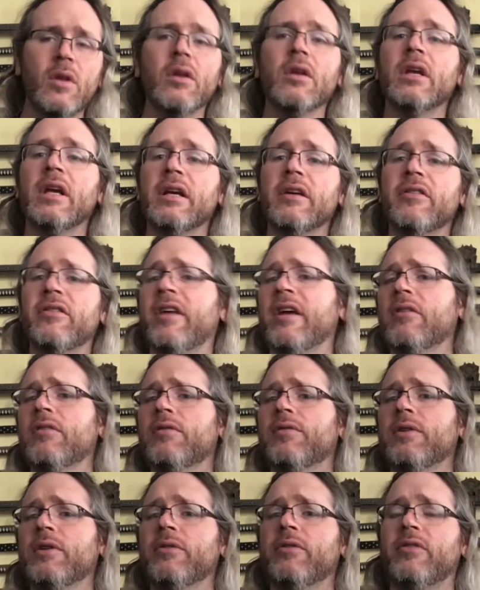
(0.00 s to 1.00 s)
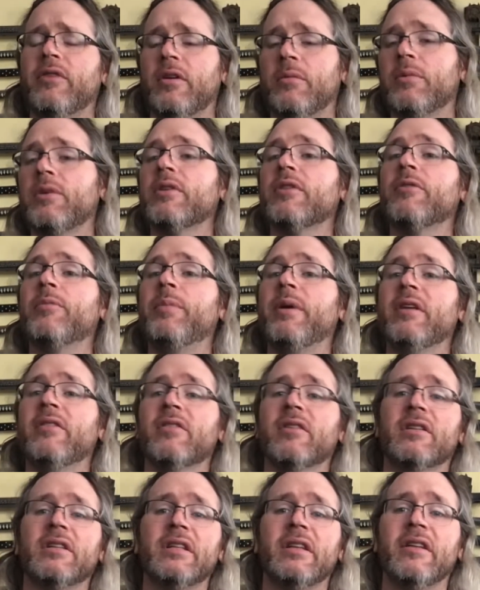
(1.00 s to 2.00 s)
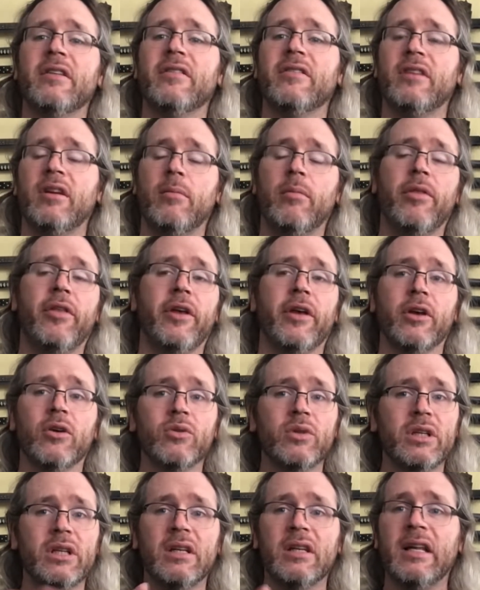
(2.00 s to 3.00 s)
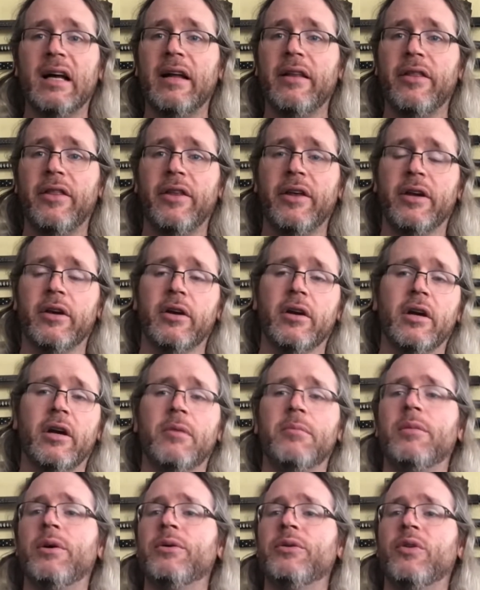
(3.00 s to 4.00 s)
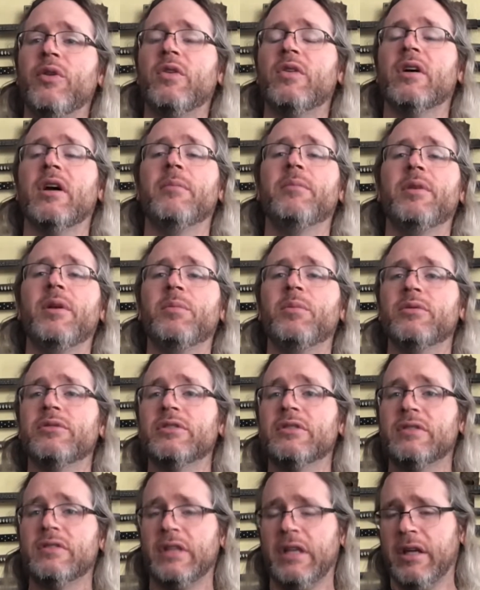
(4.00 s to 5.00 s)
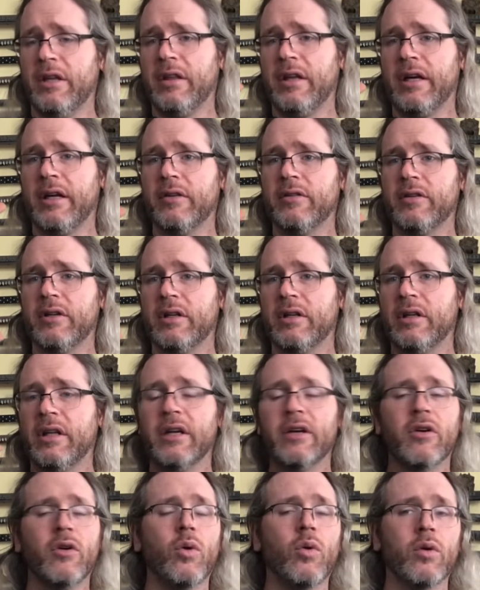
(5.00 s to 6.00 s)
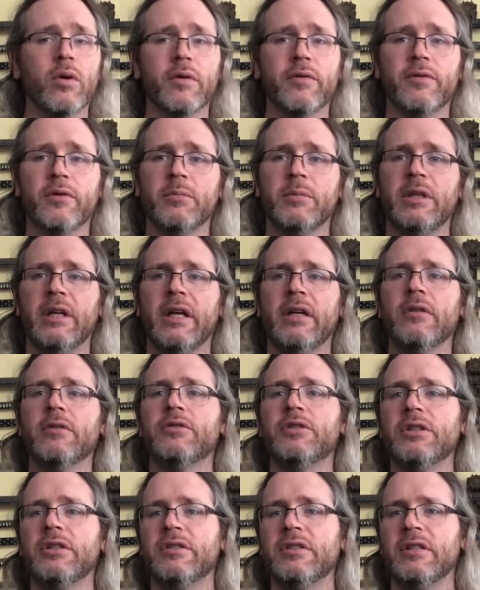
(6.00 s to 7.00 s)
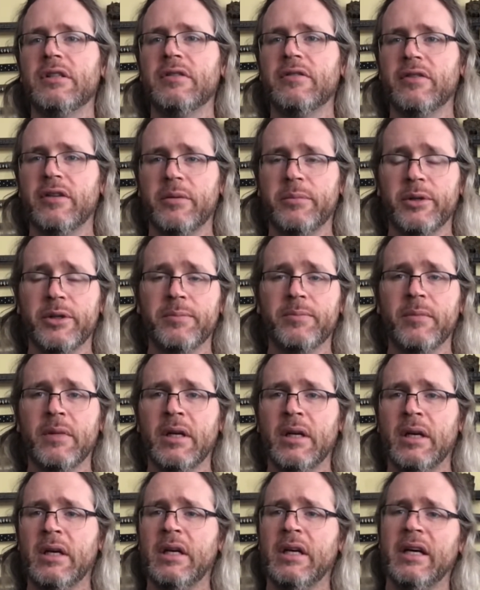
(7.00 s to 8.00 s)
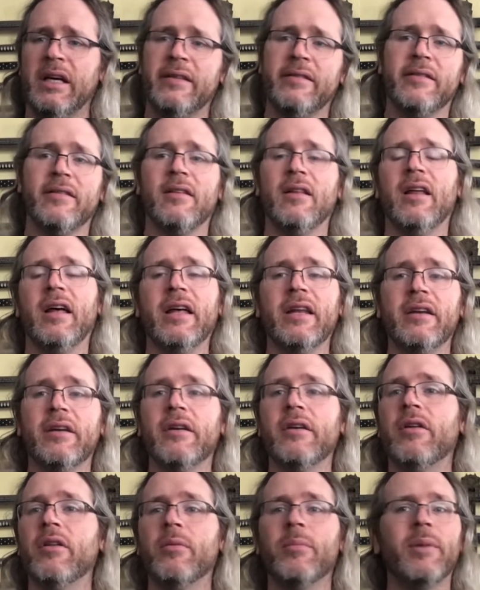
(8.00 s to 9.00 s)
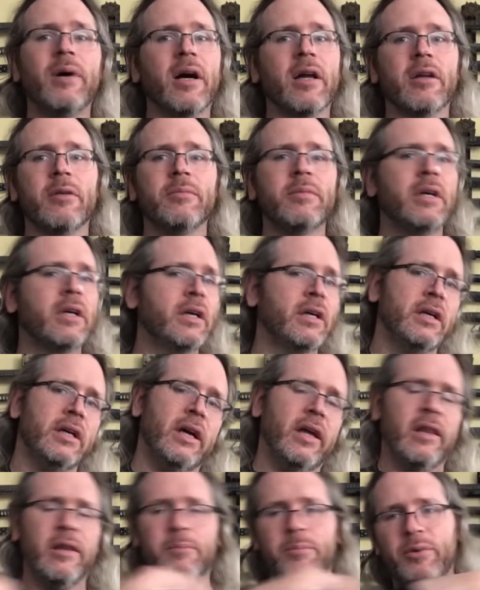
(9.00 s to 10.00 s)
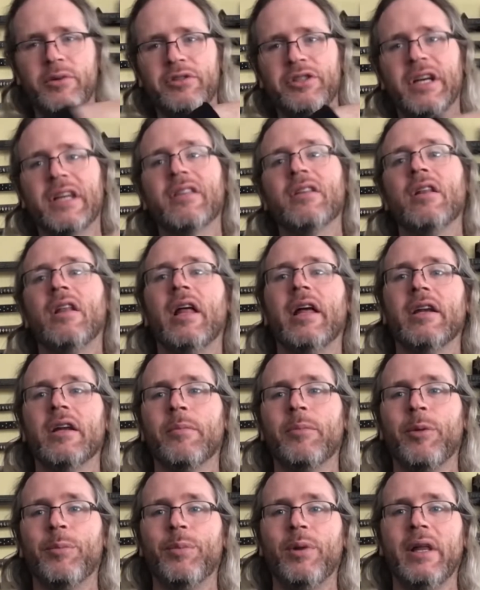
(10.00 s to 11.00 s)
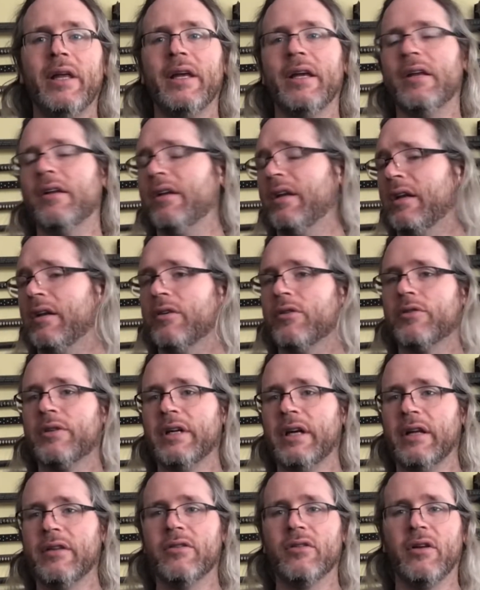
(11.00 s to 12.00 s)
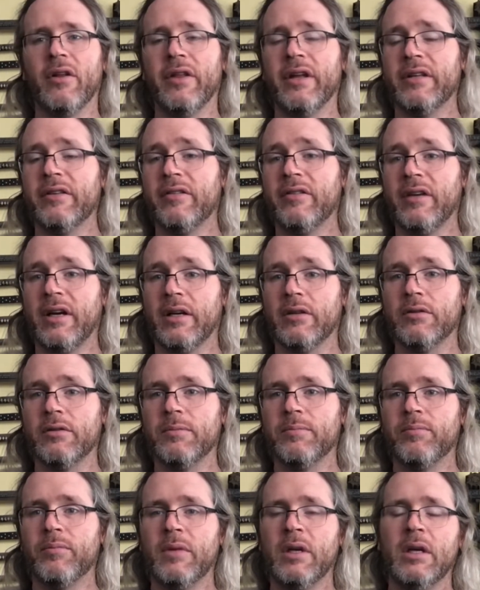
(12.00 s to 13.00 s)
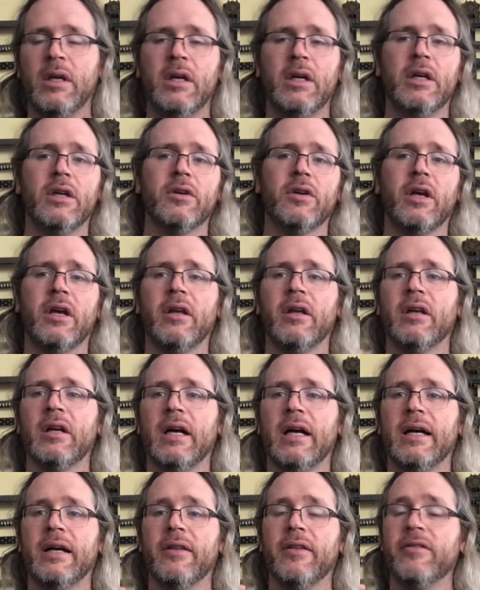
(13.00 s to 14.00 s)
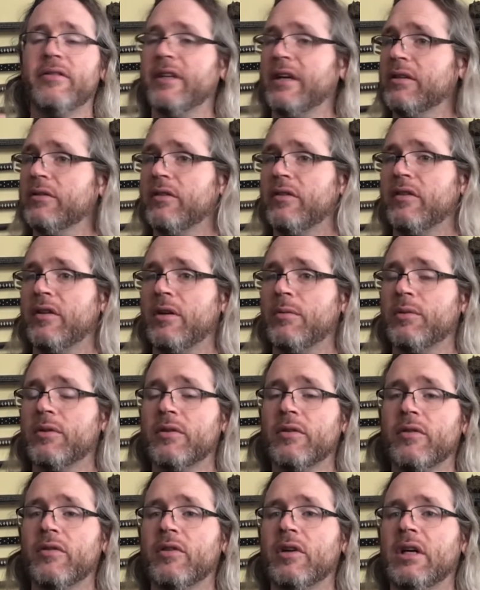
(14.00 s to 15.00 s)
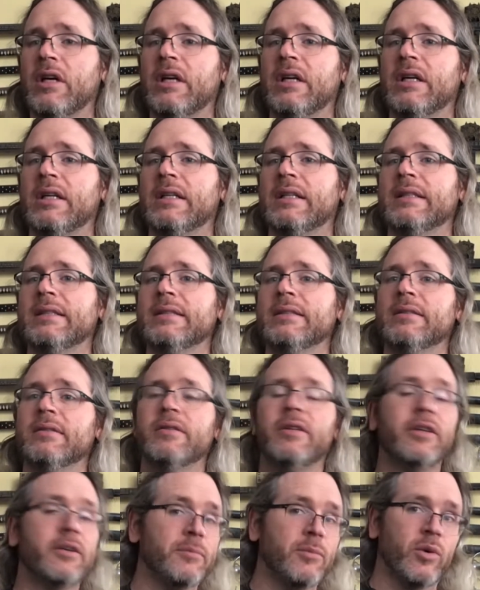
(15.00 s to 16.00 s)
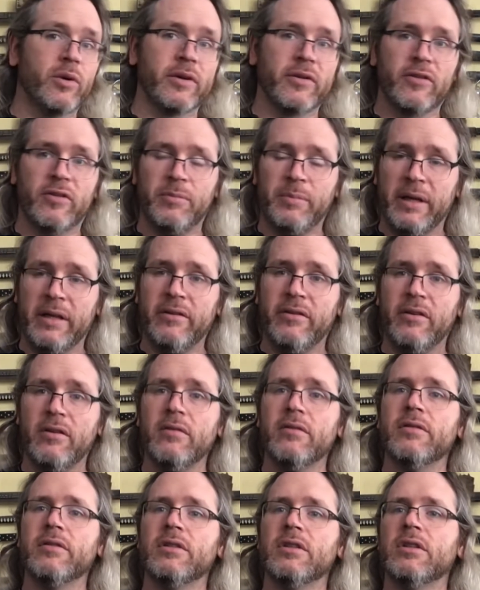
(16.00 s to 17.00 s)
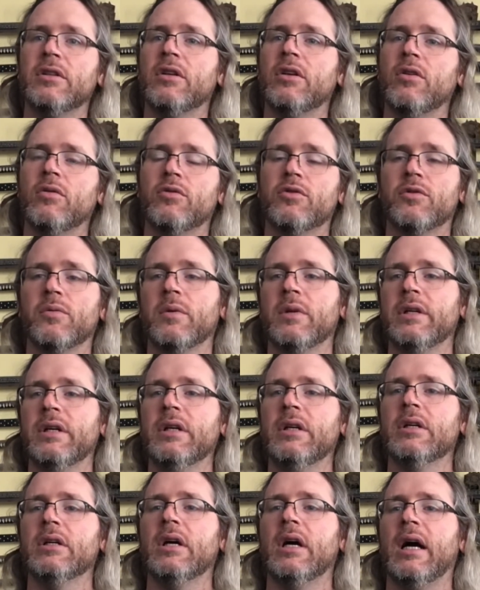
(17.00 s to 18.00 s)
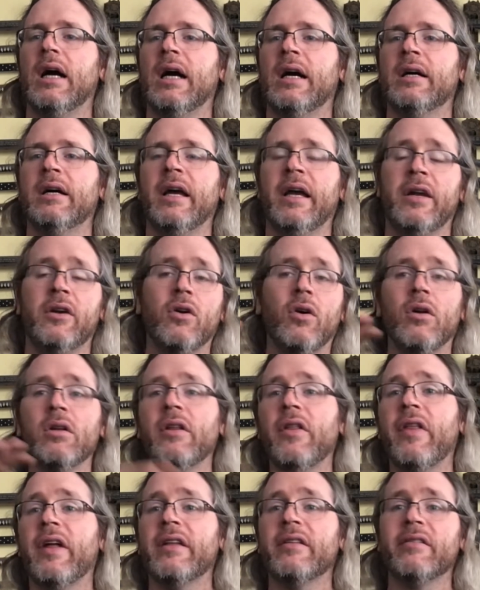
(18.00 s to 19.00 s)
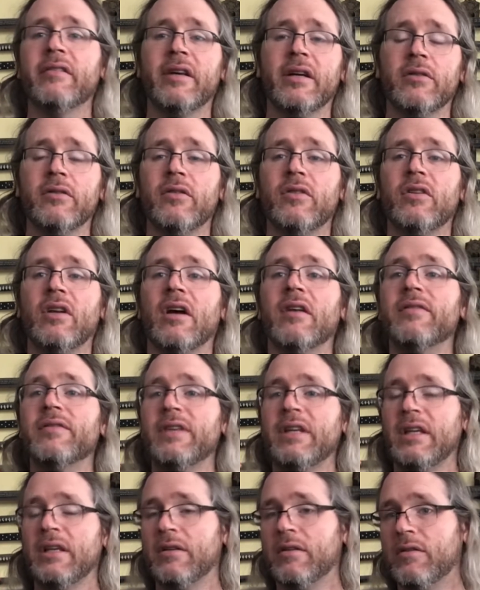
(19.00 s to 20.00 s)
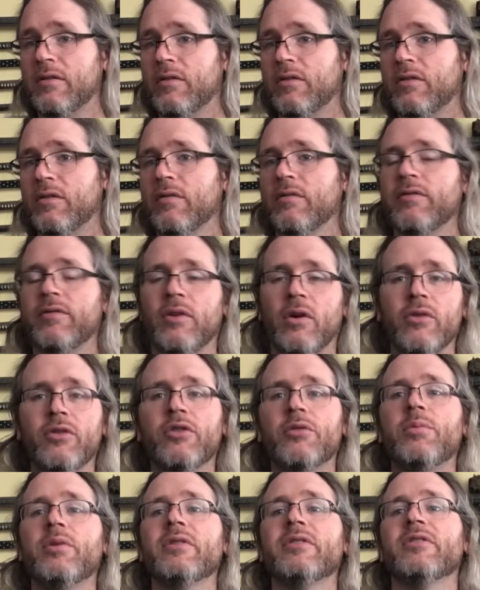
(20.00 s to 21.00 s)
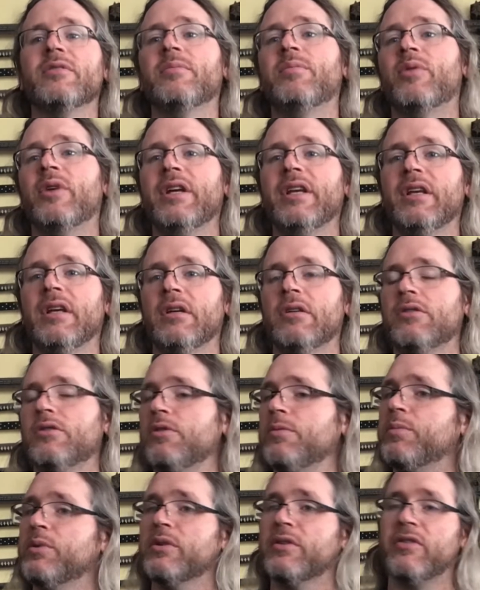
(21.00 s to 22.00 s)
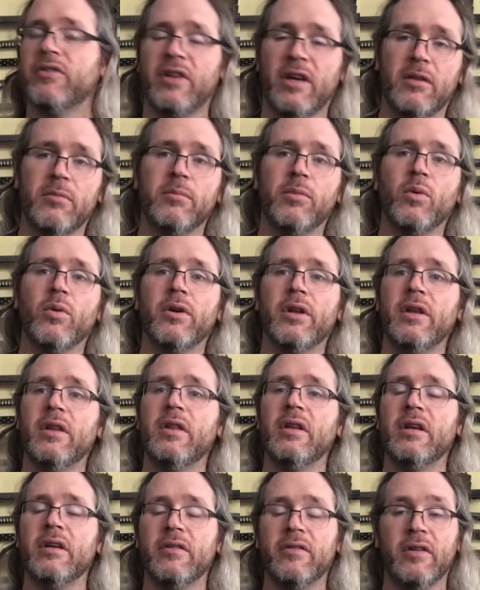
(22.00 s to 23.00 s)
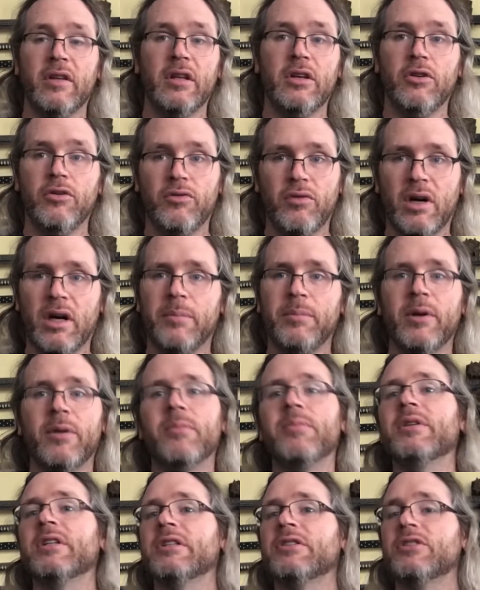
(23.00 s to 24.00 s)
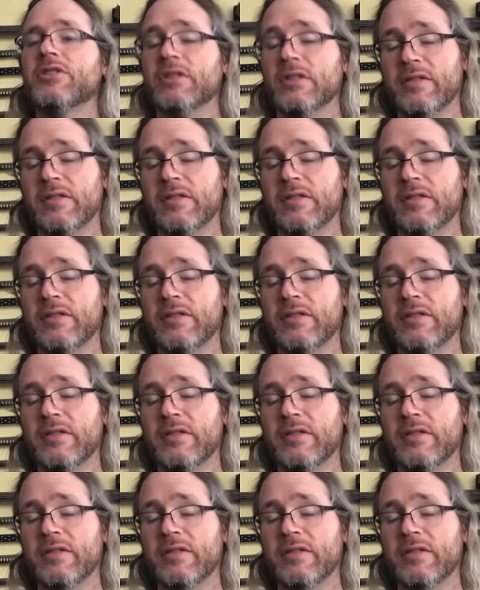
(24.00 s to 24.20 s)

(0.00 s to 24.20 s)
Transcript: Okay, a sound flow saber is basically the same thing, only a lot thicker, and most of the time people just take that, that core from an LGT saber and slide it into the bottom, and then project the light up the blade, and it creates all that sound. Okay, the sound sabers, they're more expensive, usually, and all of that sound stuff is vulnerable to breakage. You put a soundboard in this, and then you drop it a bunch, the